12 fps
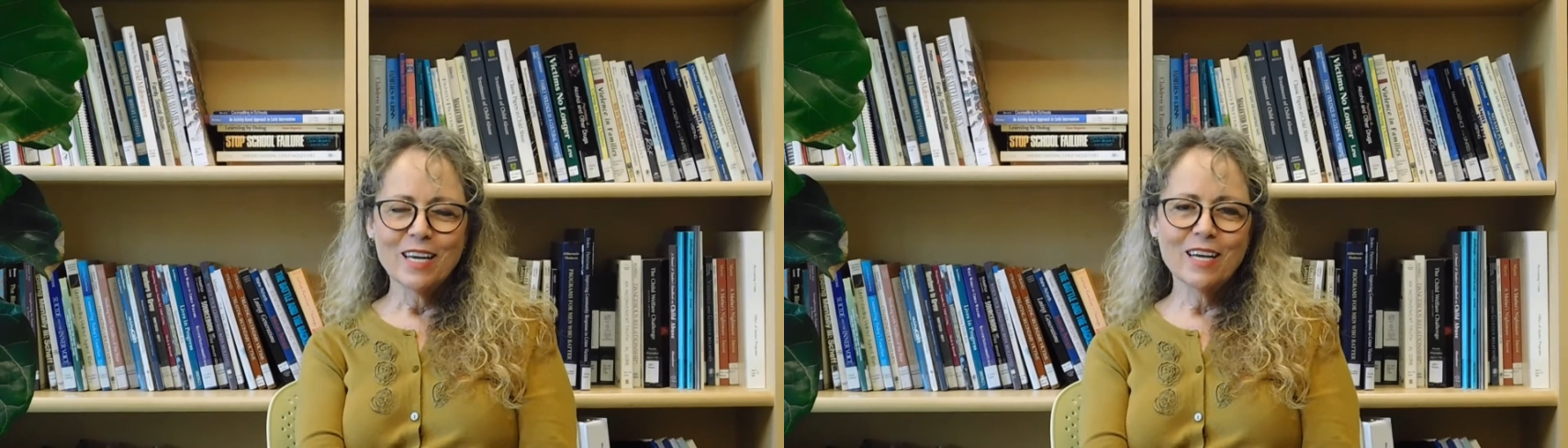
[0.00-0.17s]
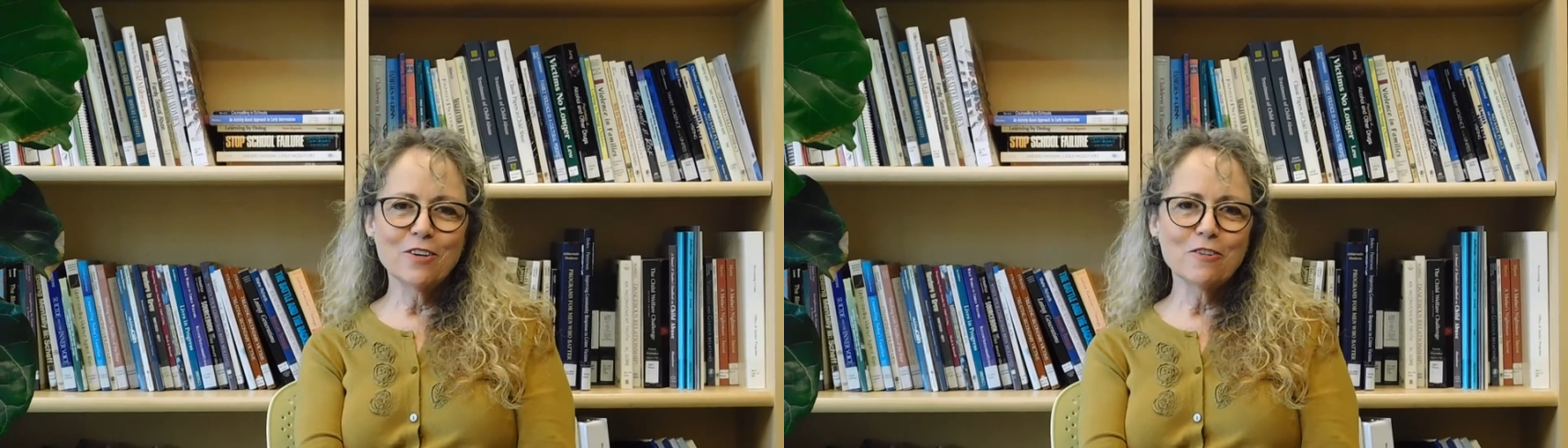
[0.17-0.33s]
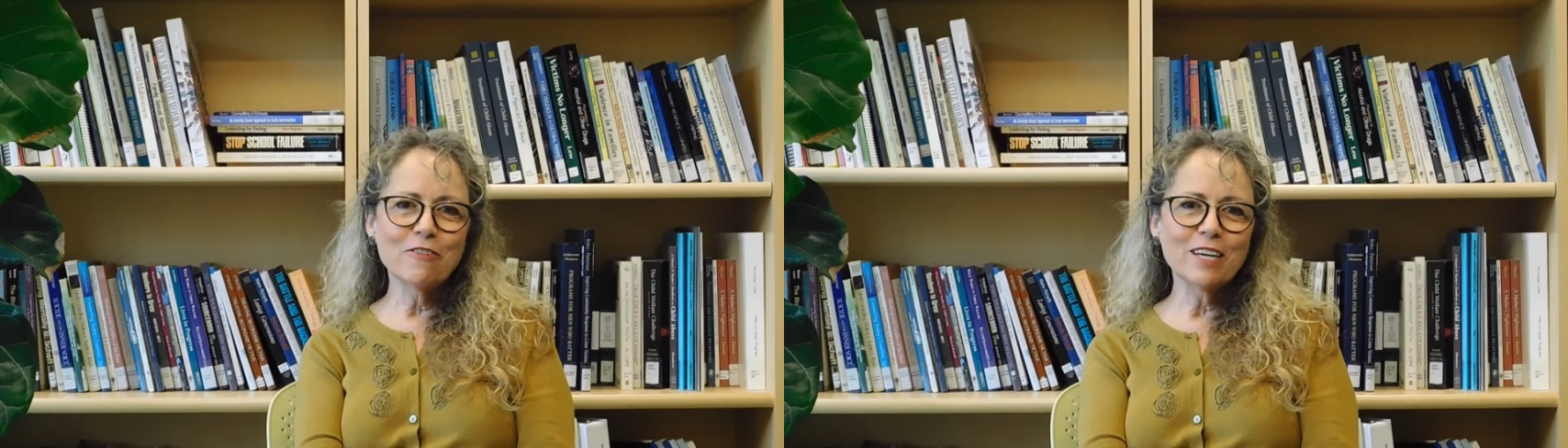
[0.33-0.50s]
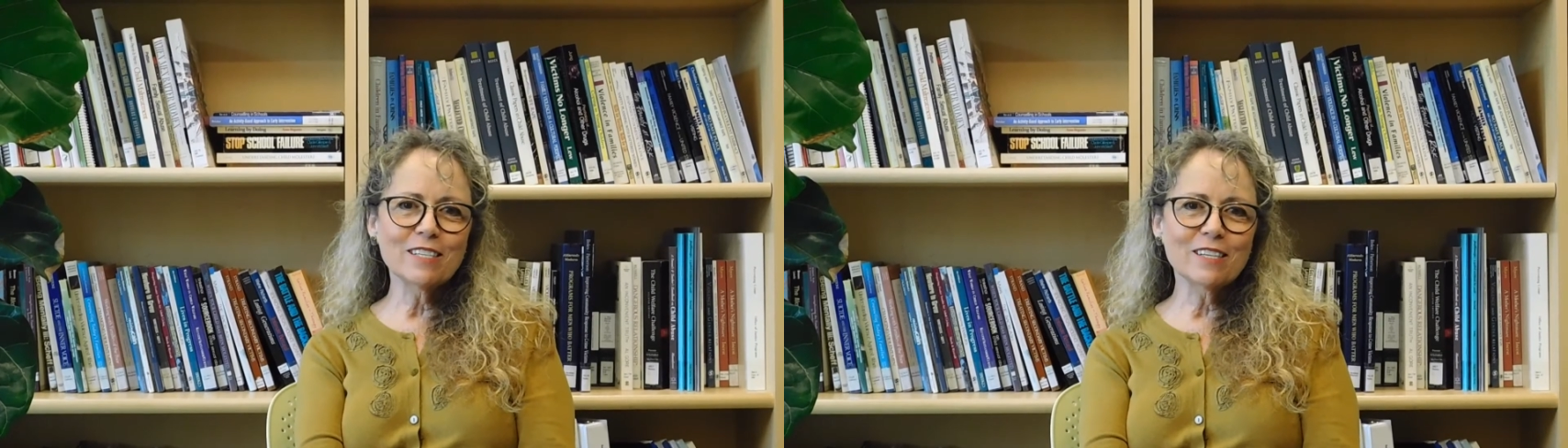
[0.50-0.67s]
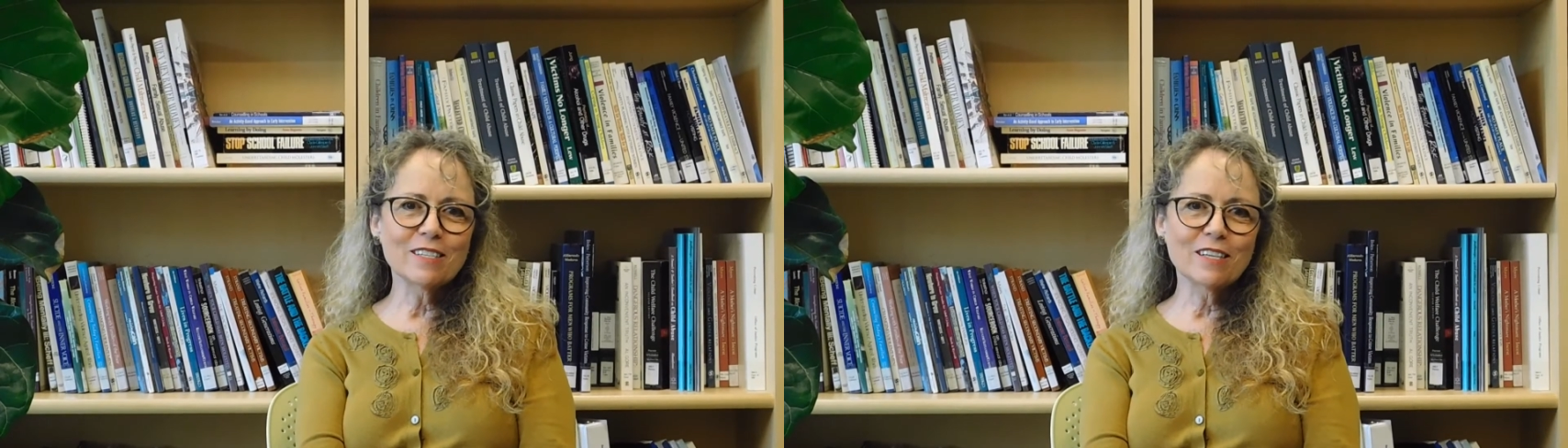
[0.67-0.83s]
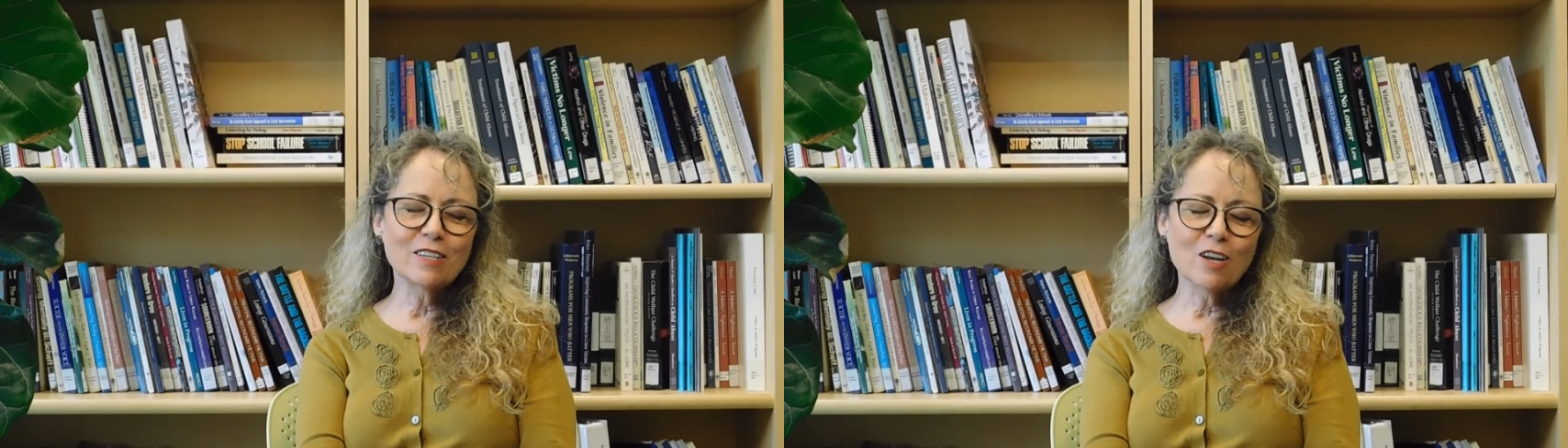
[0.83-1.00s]
Interface
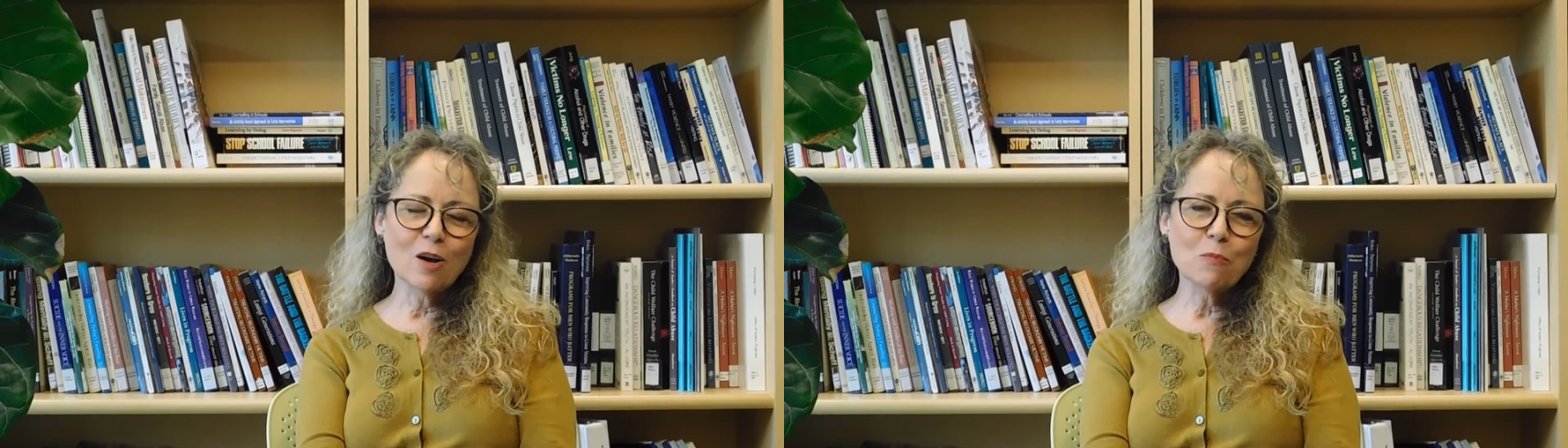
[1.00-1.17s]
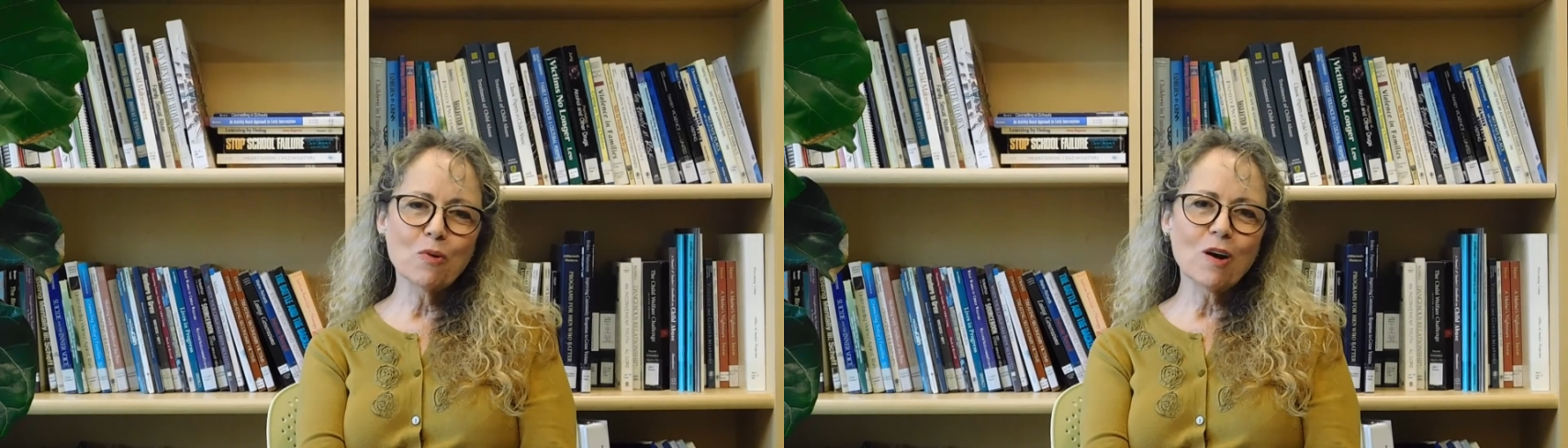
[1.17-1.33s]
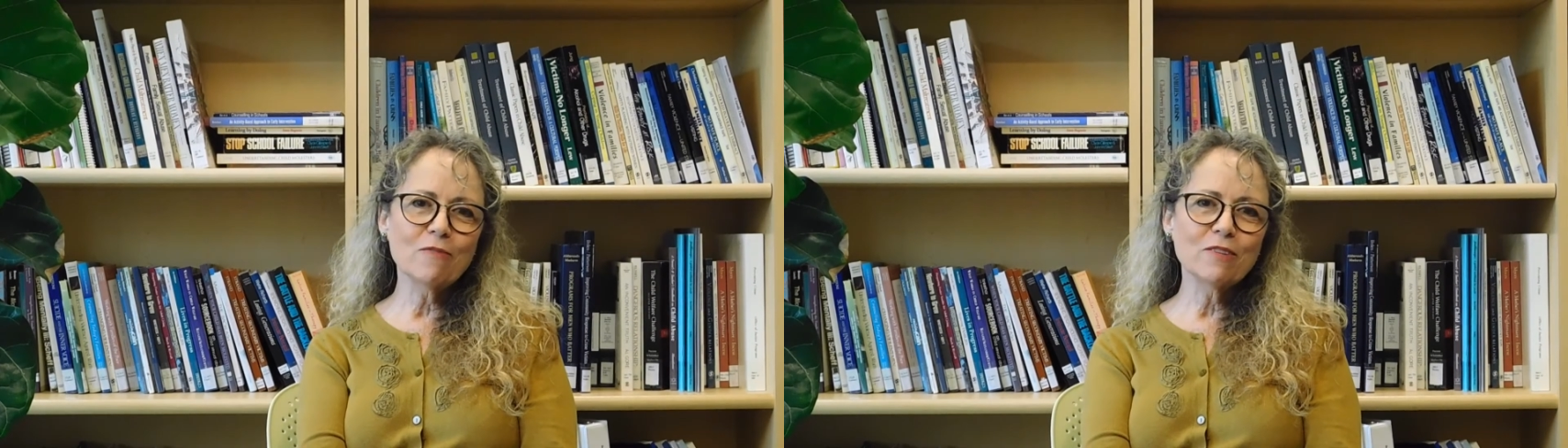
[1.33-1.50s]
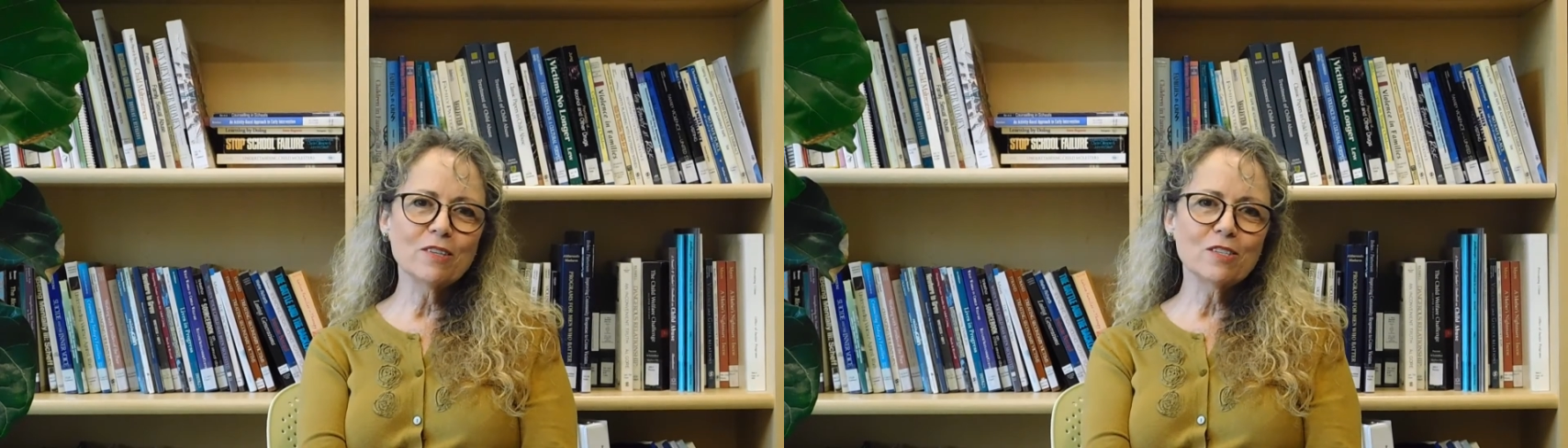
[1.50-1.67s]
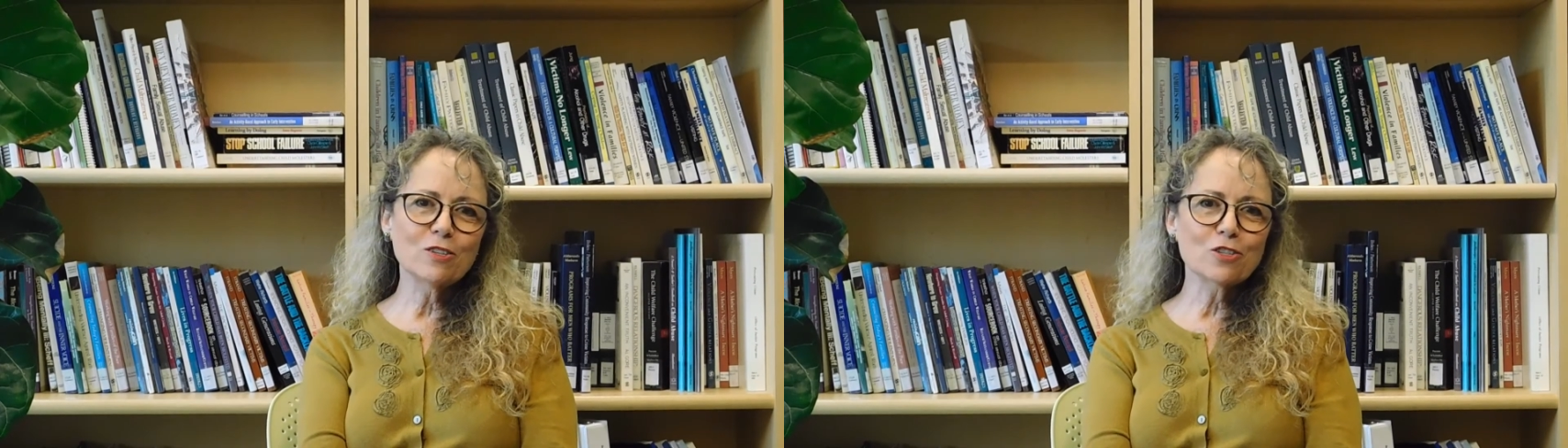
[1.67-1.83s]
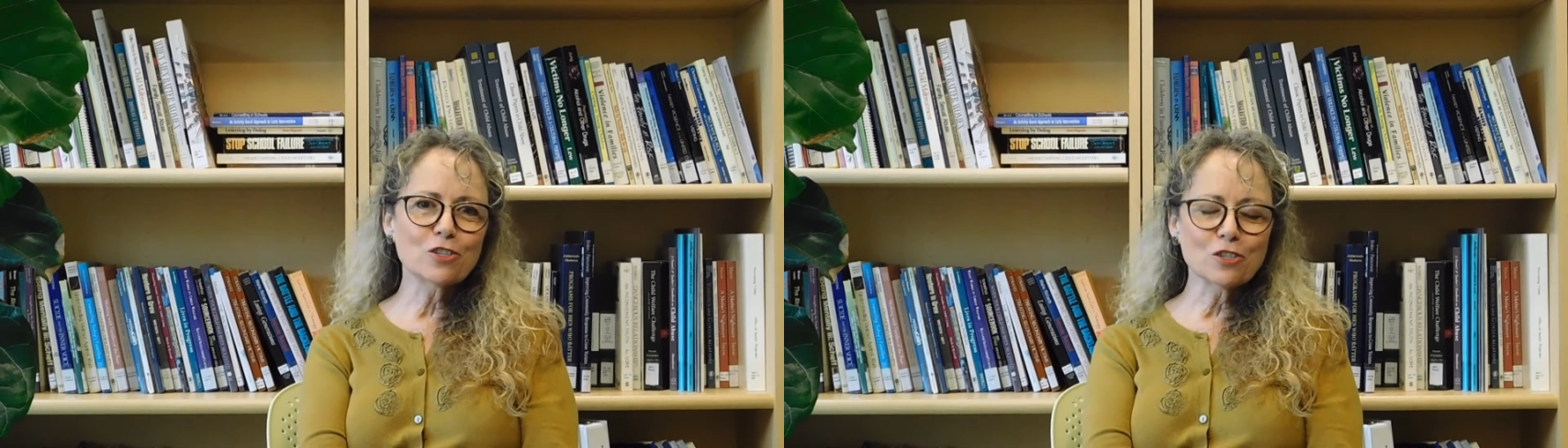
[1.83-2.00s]
is a nonprofit
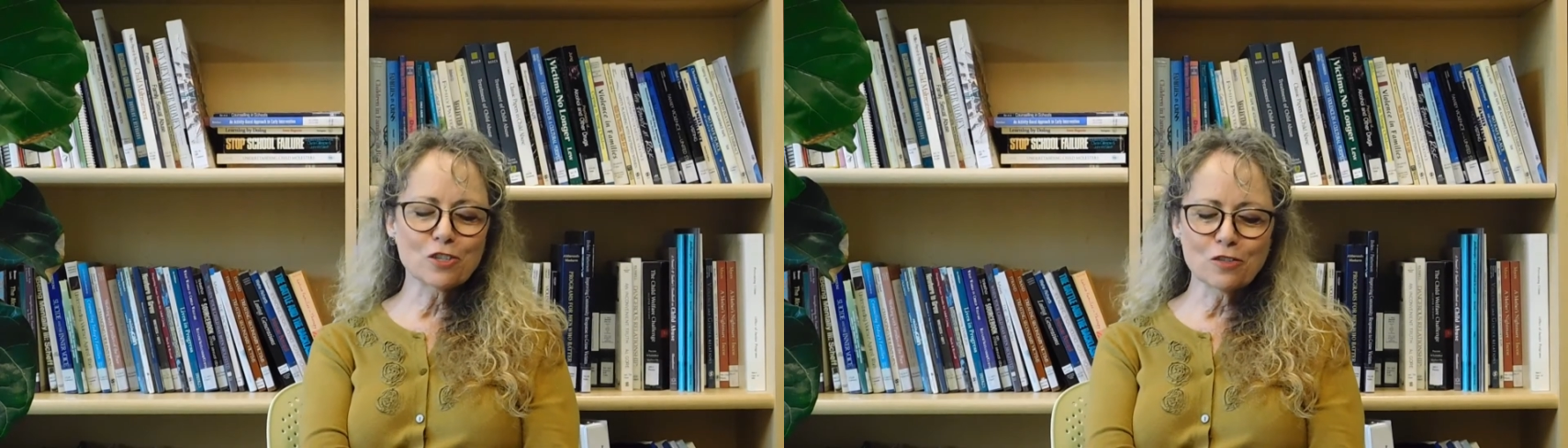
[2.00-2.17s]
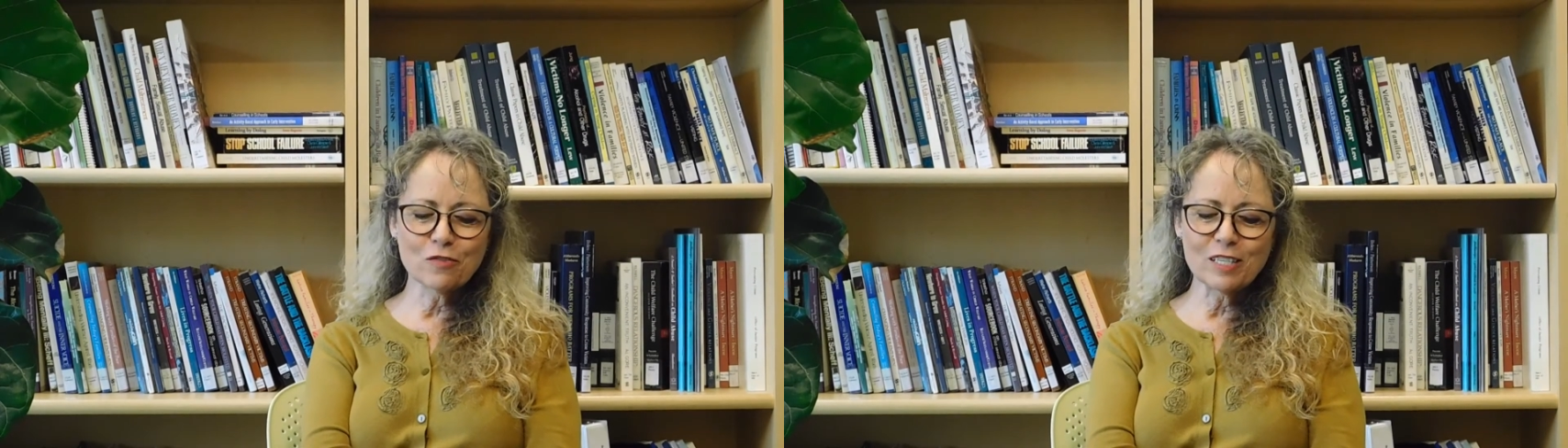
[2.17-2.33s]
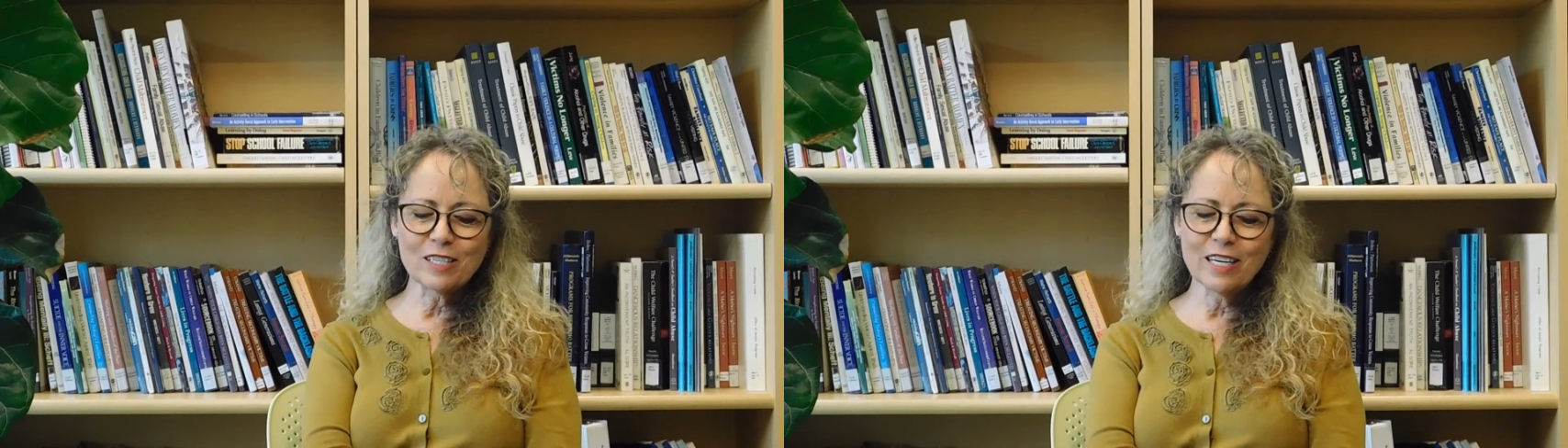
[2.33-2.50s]
social service